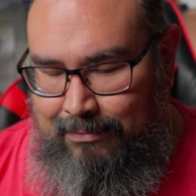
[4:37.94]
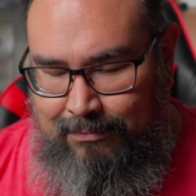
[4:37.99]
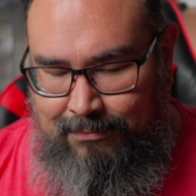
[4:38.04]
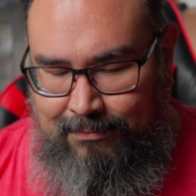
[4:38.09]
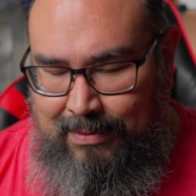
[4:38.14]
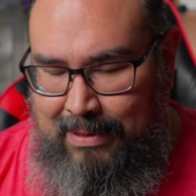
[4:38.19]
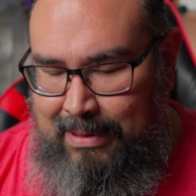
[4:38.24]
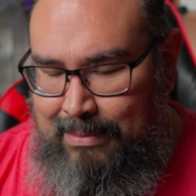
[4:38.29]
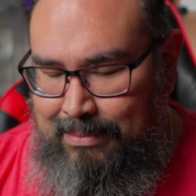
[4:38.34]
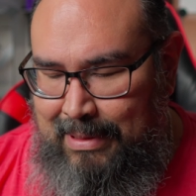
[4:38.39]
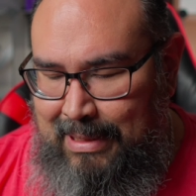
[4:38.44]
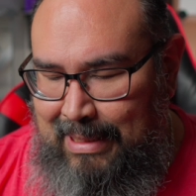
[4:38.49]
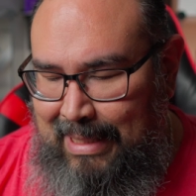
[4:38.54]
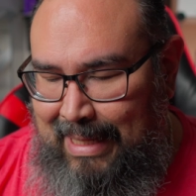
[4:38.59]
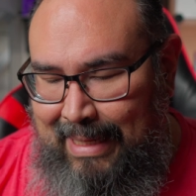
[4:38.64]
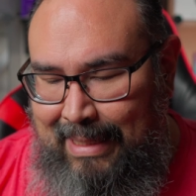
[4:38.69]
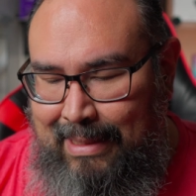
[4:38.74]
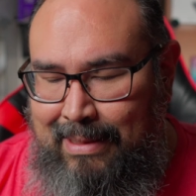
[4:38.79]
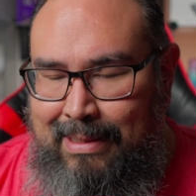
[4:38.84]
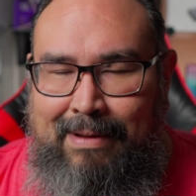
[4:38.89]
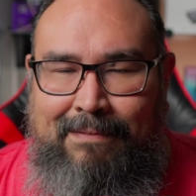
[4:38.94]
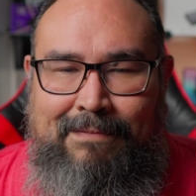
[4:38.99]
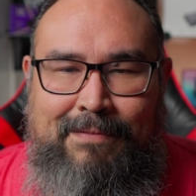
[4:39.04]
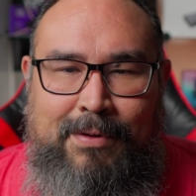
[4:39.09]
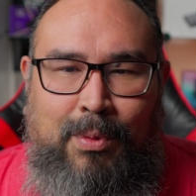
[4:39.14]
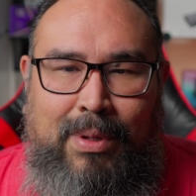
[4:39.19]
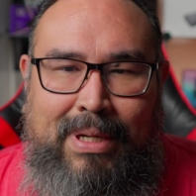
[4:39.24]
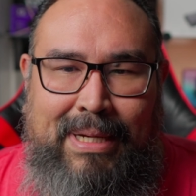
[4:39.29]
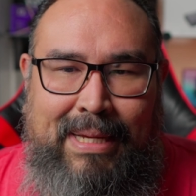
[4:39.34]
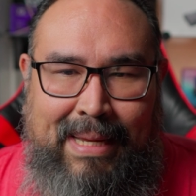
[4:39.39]
from like if you
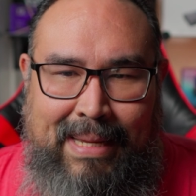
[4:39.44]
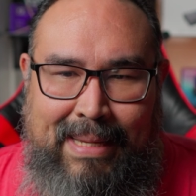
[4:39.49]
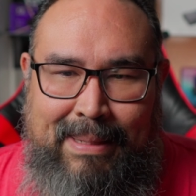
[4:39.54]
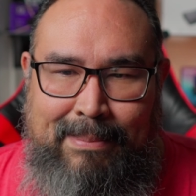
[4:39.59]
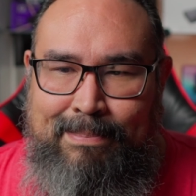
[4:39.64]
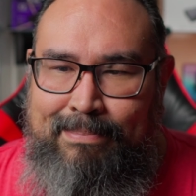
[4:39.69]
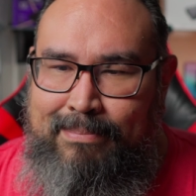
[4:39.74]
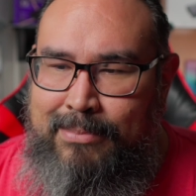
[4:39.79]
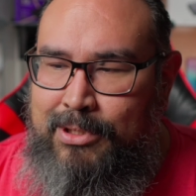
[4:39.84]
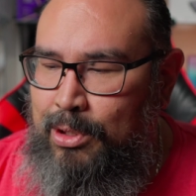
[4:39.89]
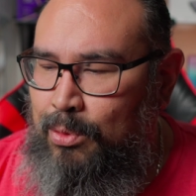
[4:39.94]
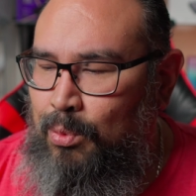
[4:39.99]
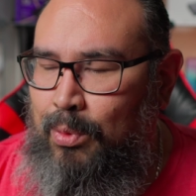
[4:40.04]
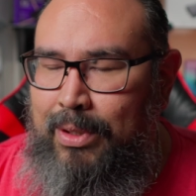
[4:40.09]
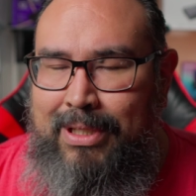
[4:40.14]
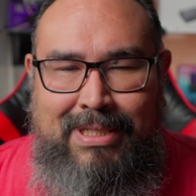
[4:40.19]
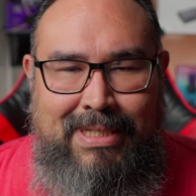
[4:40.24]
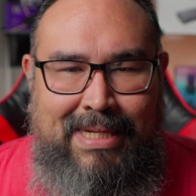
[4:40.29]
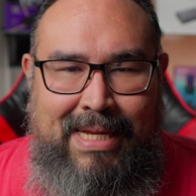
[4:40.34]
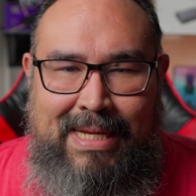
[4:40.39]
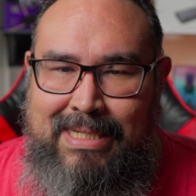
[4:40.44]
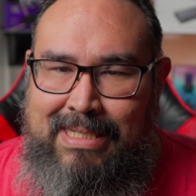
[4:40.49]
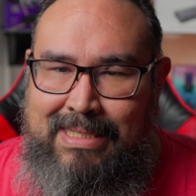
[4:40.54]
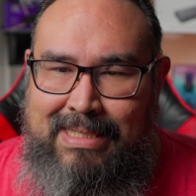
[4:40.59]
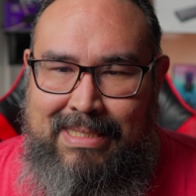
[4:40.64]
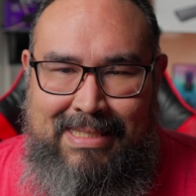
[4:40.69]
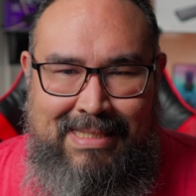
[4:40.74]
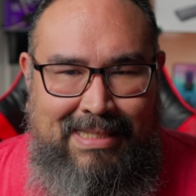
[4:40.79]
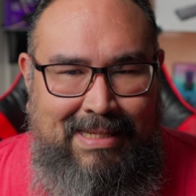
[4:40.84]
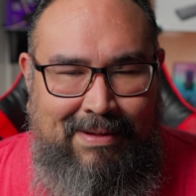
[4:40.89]
want to game. So
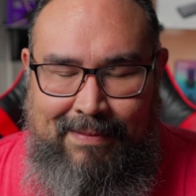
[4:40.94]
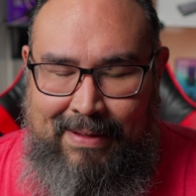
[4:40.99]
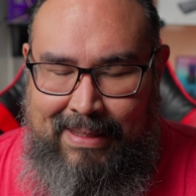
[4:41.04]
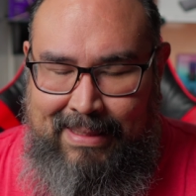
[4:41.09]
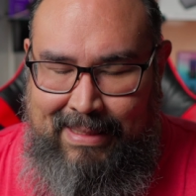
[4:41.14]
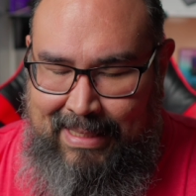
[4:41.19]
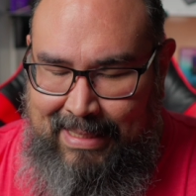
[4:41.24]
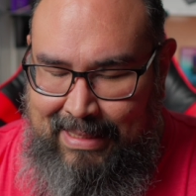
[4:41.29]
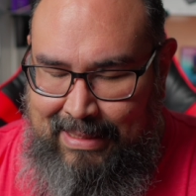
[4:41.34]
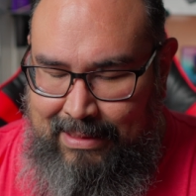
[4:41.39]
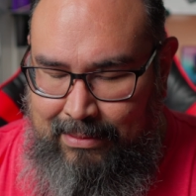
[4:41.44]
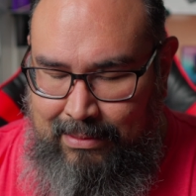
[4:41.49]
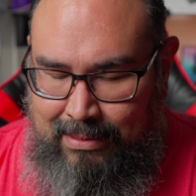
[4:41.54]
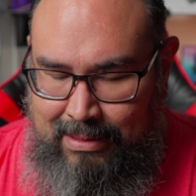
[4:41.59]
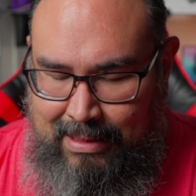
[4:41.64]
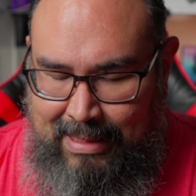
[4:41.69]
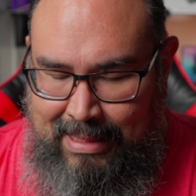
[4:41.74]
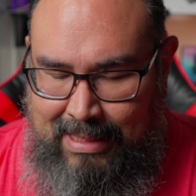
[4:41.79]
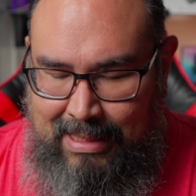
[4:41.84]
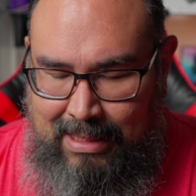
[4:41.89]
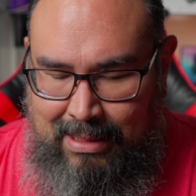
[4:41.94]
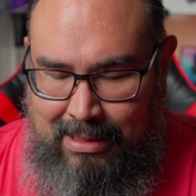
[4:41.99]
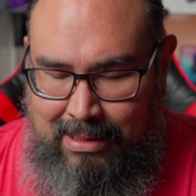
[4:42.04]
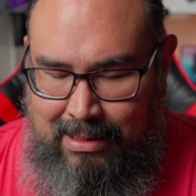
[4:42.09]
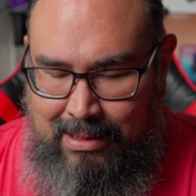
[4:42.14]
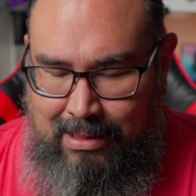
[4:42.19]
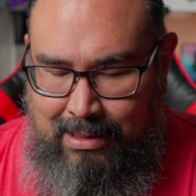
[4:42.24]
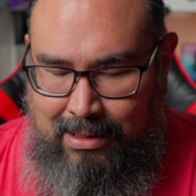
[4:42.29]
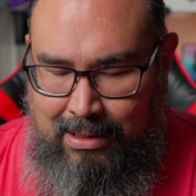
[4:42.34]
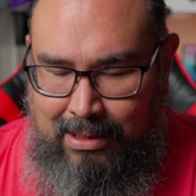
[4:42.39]
workstations and stuff like that
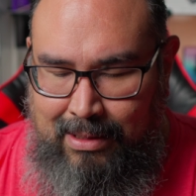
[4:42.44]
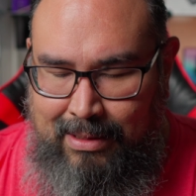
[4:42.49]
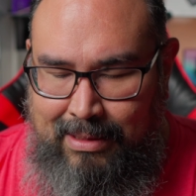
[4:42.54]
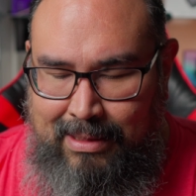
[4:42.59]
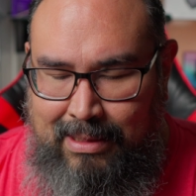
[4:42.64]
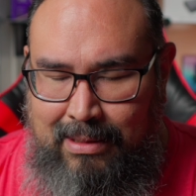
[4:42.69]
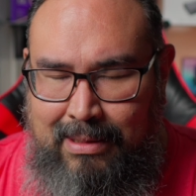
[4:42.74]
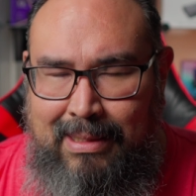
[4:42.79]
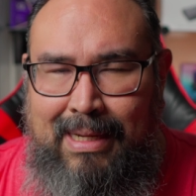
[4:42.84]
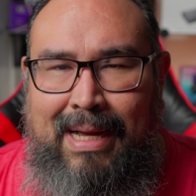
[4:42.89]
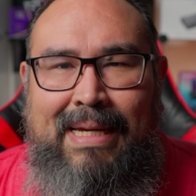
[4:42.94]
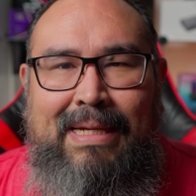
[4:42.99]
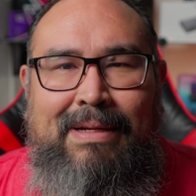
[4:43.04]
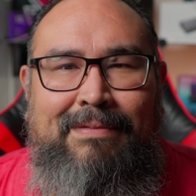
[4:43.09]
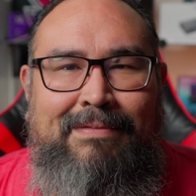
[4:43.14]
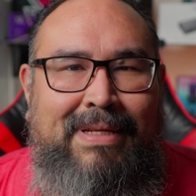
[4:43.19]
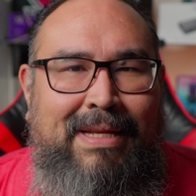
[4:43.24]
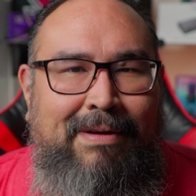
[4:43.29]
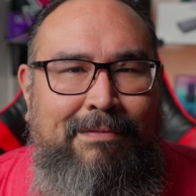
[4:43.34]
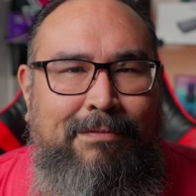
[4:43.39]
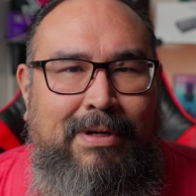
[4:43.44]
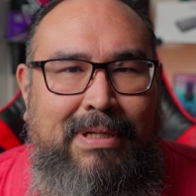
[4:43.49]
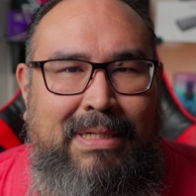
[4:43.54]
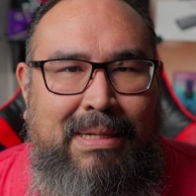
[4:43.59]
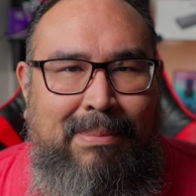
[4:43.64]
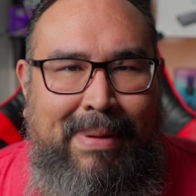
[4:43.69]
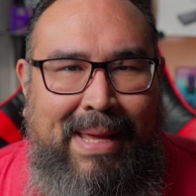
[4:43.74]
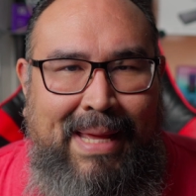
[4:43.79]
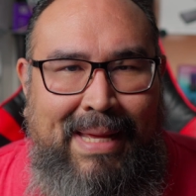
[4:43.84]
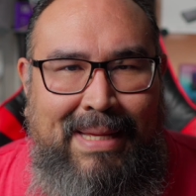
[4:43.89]
are kind of different
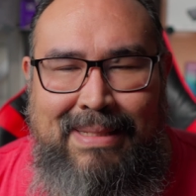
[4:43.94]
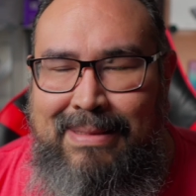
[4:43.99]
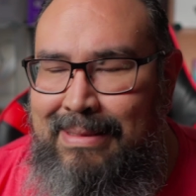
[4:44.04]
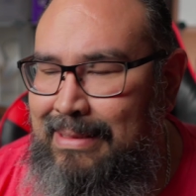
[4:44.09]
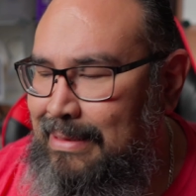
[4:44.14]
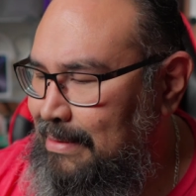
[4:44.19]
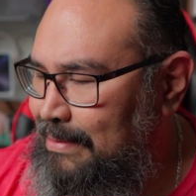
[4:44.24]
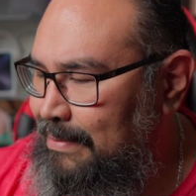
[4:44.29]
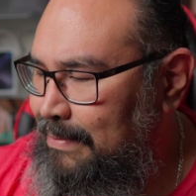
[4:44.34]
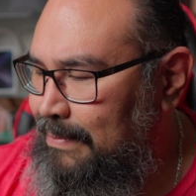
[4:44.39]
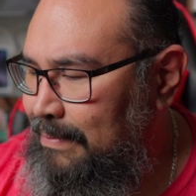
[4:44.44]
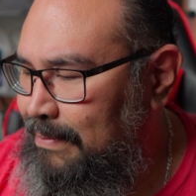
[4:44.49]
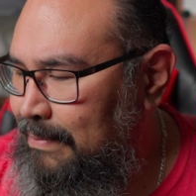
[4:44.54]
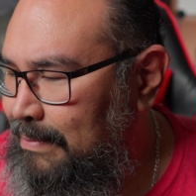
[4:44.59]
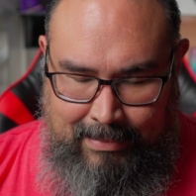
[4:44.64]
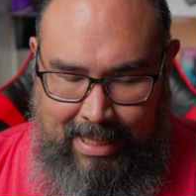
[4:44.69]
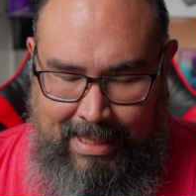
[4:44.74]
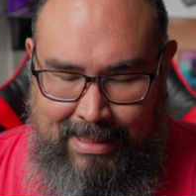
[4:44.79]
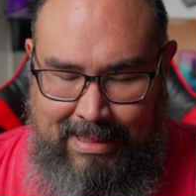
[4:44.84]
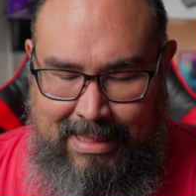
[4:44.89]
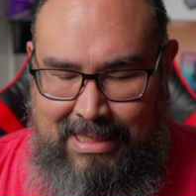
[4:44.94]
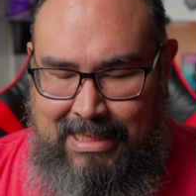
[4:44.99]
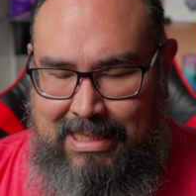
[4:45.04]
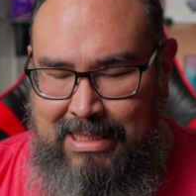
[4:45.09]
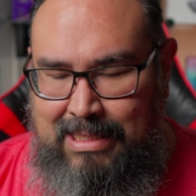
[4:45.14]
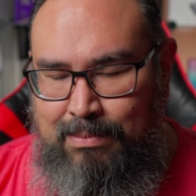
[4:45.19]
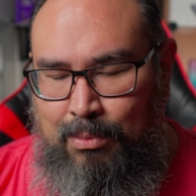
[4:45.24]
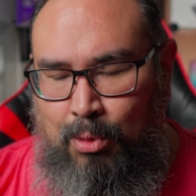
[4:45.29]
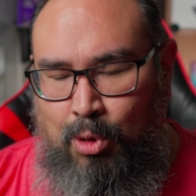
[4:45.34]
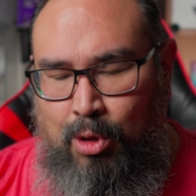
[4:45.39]
demands. And this
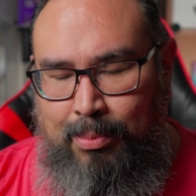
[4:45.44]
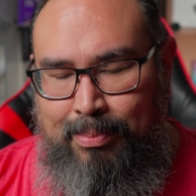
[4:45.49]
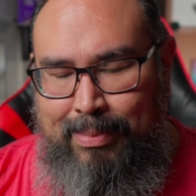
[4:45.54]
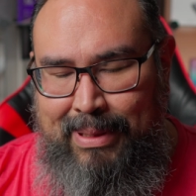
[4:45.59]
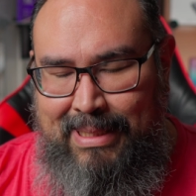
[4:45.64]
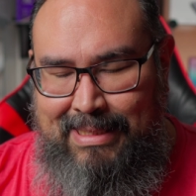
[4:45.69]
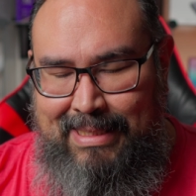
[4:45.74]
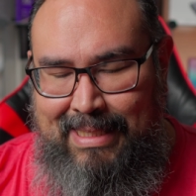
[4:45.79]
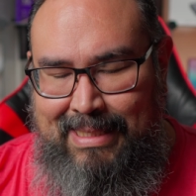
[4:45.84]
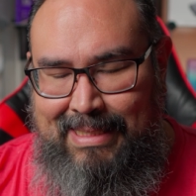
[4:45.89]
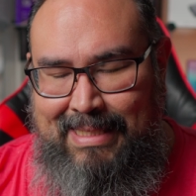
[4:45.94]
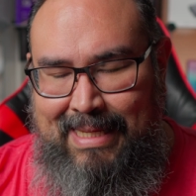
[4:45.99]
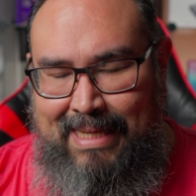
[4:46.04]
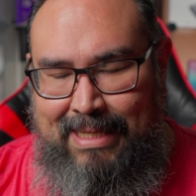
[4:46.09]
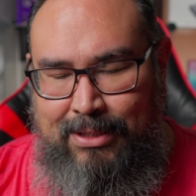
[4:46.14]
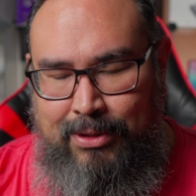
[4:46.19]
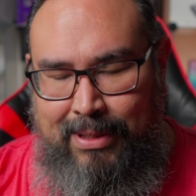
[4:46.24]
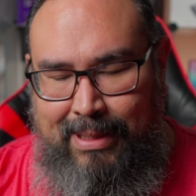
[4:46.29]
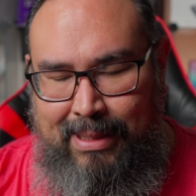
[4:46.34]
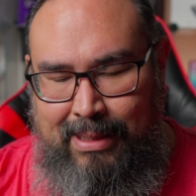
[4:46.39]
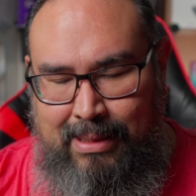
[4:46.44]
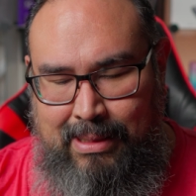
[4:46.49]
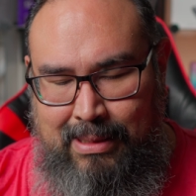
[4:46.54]
is more business centric.